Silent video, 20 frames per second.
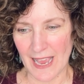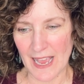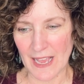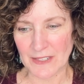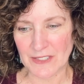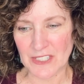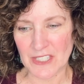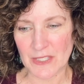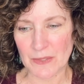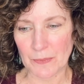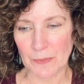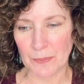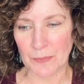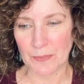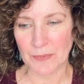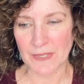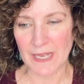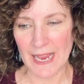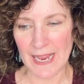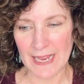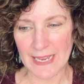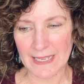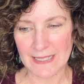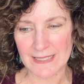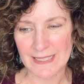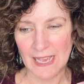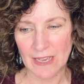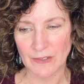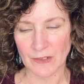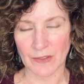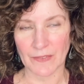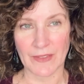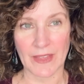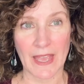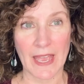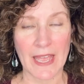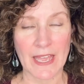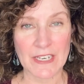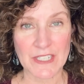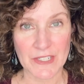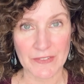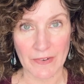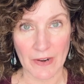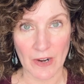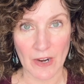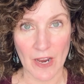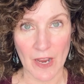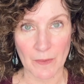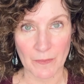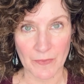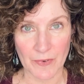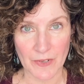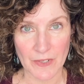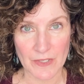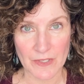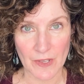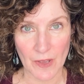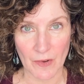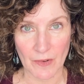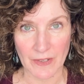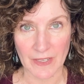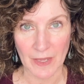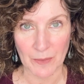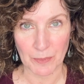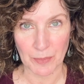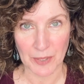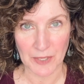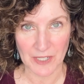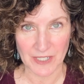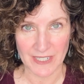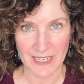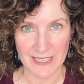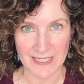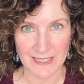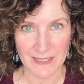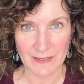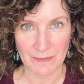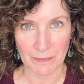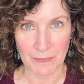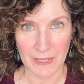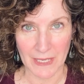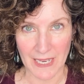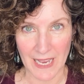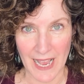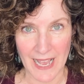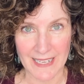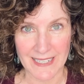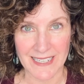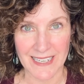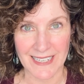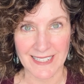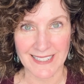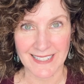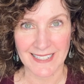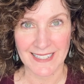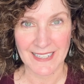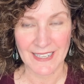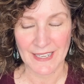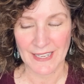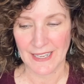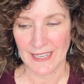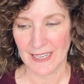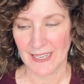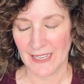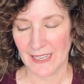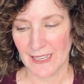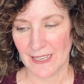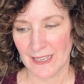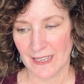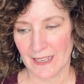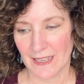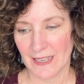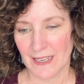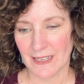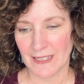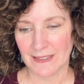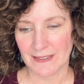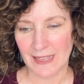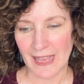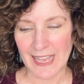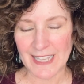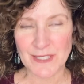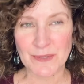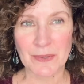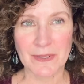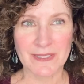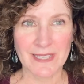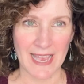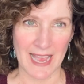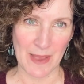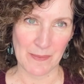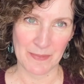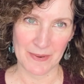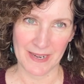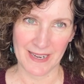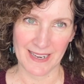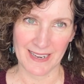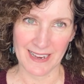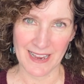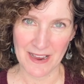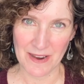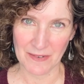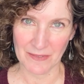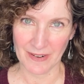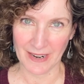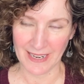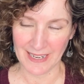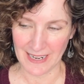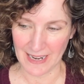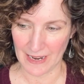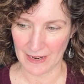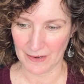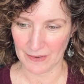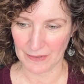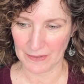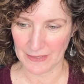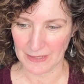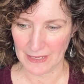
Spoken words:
just take us out on the edge of our comfort zone and push us beyond it. That's what's happening right now.